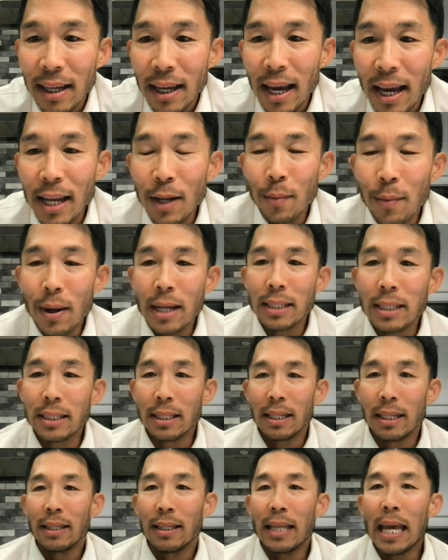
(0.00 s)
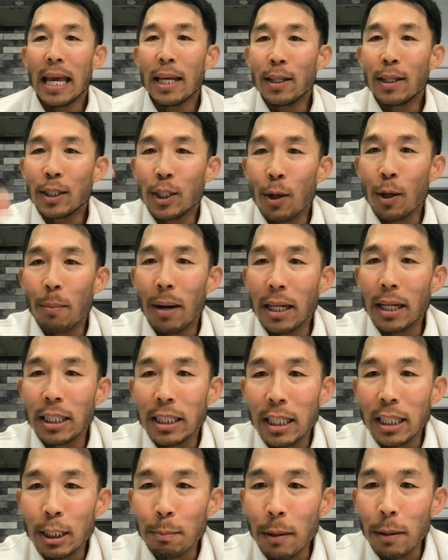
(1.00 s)
Anyways, thank you so much.
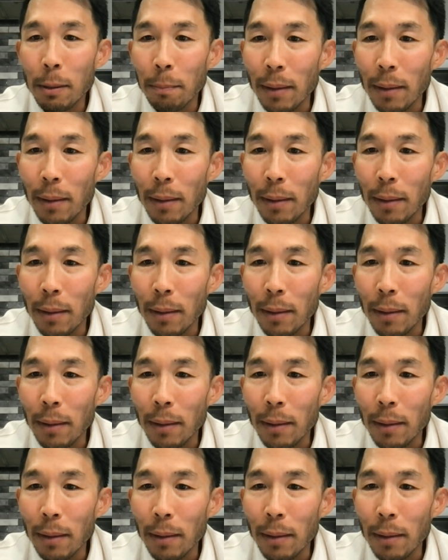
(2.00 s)
It's been a